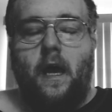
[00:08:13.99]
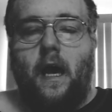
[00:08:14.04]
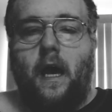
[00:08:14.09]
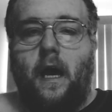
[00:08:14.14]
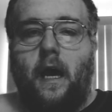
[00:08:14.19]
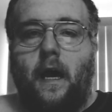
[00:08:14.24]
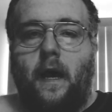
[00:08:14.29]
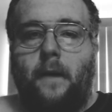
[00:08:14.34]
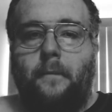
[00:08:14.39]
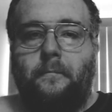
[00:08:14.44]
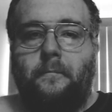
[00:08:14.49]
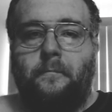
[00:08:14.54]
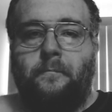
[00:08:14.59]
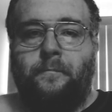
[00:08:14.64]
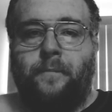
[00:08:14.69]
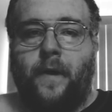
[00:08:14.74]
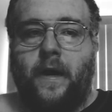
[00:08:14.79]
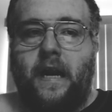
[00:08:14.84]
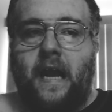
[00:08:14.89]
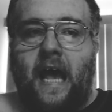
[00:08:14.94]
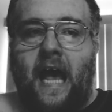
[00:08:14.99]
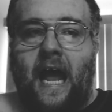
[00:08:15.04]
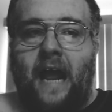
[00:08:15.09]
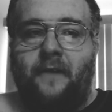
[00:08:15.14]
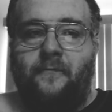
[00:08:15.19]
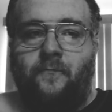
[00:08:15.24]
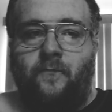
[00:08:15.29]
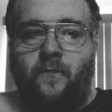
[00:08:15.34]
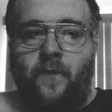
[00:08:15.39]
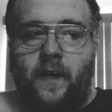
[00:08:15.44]
Um, but
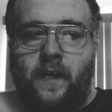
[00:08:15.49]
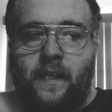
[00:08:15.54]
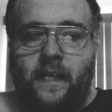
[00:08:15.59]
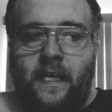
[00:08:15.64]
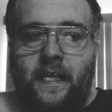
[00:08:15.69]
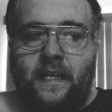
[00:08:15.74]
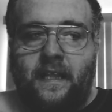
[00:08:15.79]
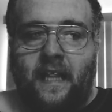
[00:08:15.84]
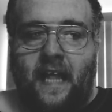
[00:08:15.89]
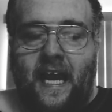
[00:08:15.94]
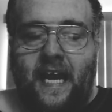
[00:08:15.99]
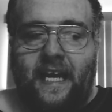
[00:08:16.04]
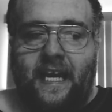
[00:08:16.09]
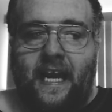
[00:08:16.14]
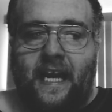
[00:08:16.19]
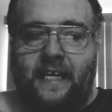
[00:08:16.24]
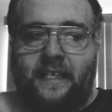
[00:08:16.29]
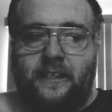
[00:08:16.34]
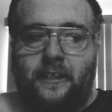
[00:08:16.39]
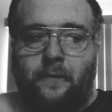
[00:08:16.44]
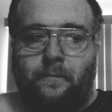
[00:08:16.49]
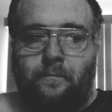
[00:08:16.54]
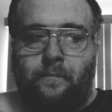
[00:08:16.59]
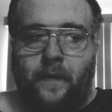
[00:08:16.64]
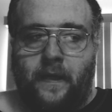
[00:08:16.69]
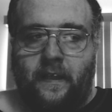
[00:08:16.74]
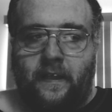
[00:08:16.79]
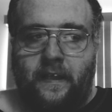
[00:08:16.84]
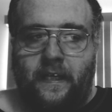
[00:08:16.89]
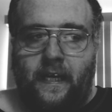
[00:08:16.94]
I really like his
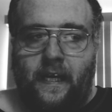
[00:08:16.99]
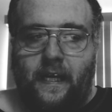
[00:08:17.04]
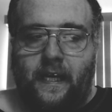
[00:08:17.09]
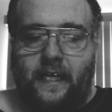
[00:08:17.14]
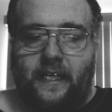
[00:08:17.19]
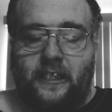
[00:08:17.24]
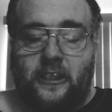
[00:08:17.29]
ability,